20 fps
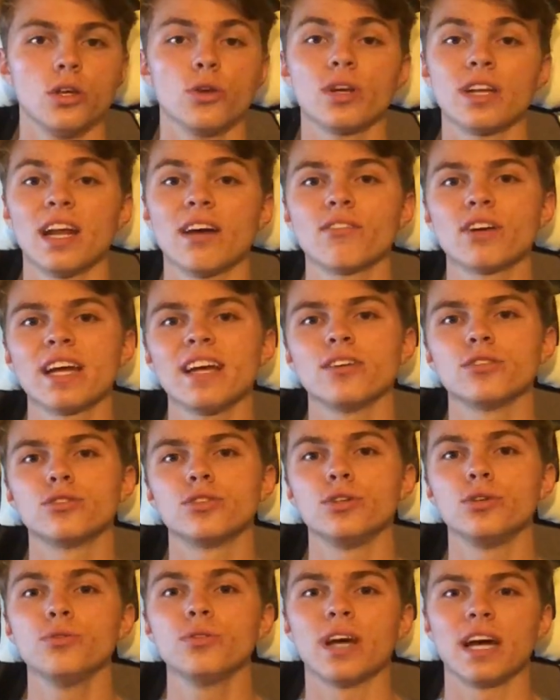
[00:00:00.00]
You can never get
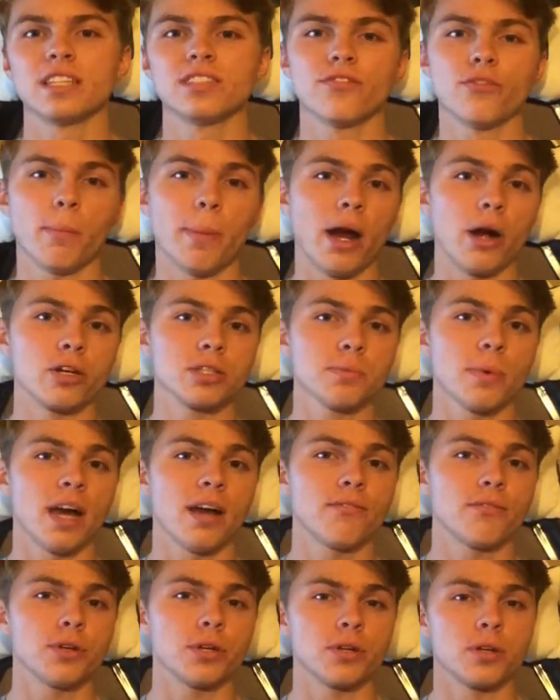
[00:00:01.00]
too nice of a power supply
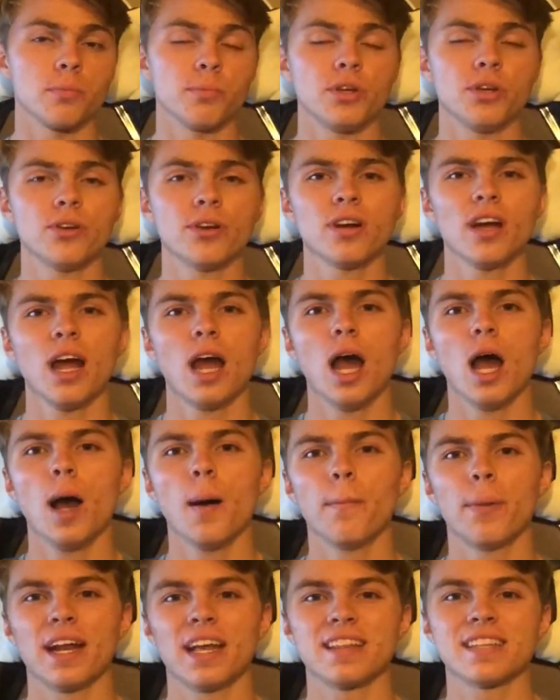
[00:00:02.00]
for your computer,
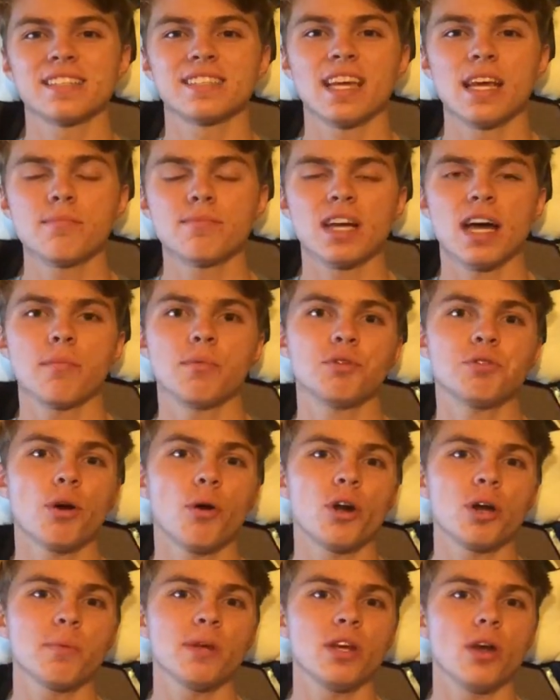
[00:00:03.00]
but at the same time, you don't
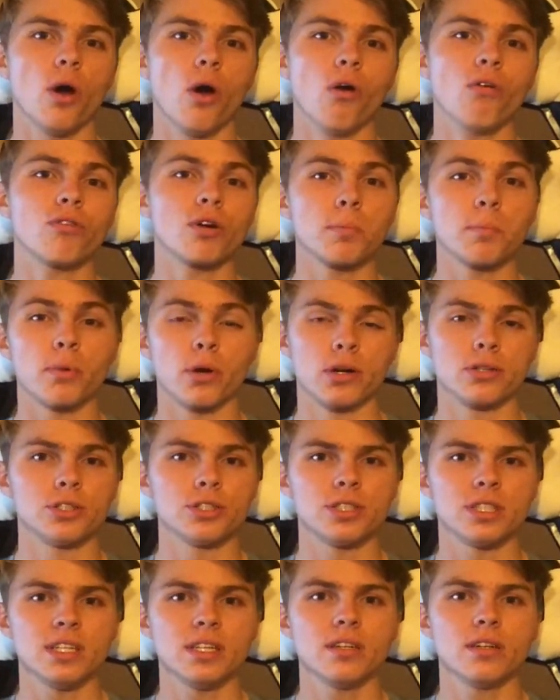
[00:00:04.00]
want to be over
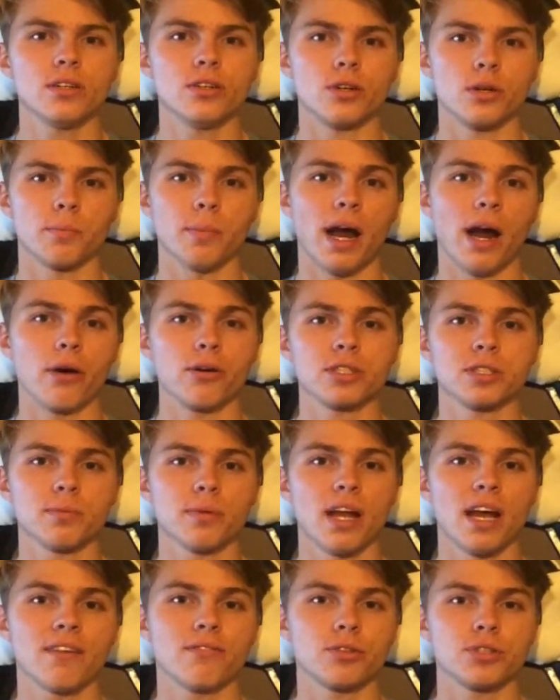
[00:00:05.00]
purchasing your power
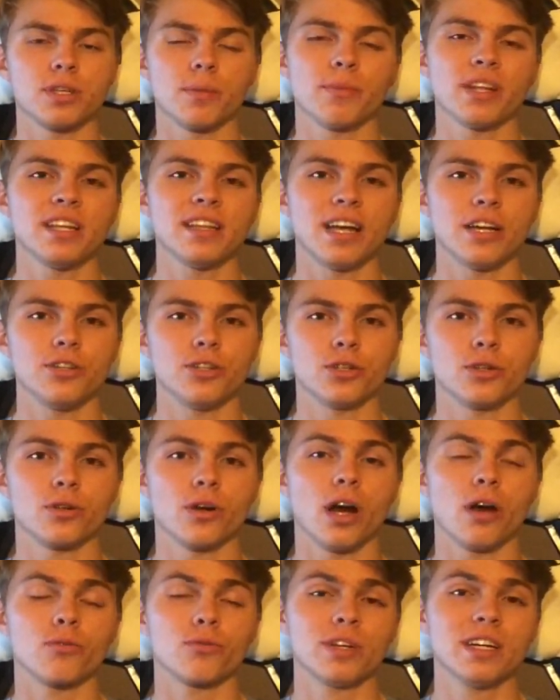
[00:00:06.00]
supply for something that you're
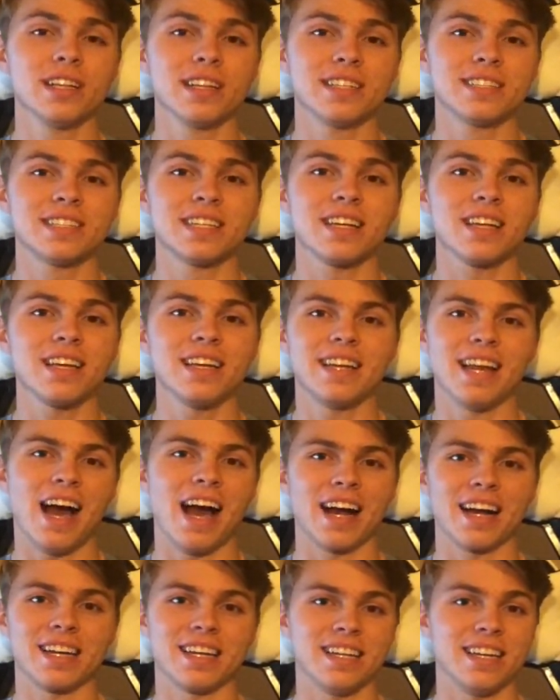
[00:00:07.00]
realistically
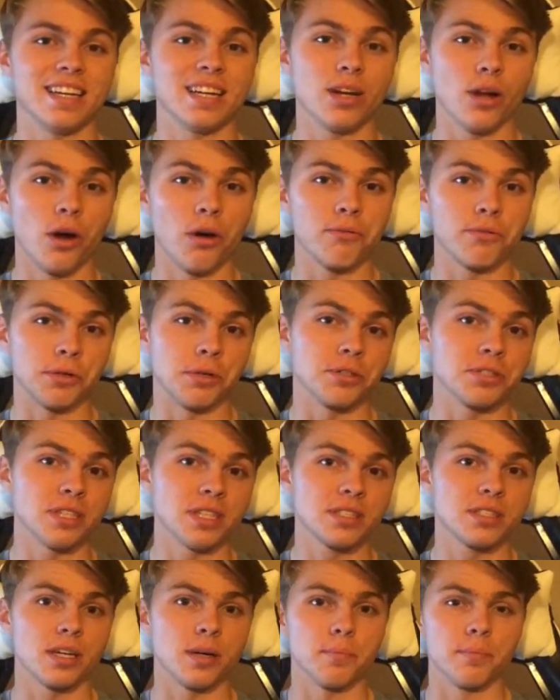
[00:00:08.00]
not going to need at all for your
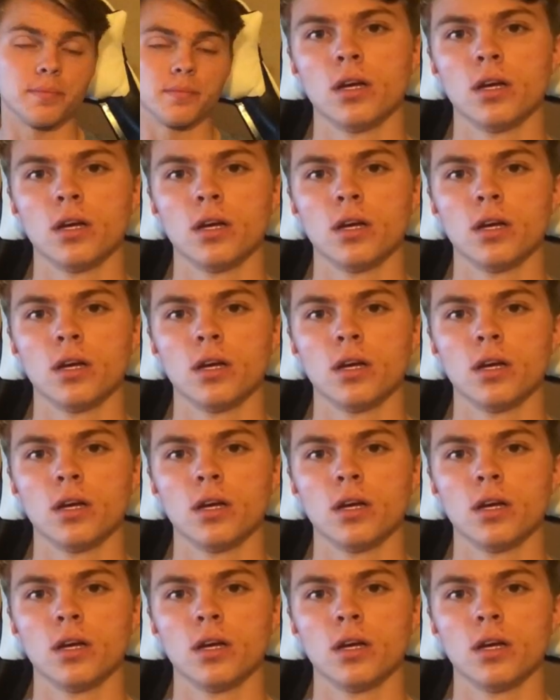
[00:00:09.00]
system.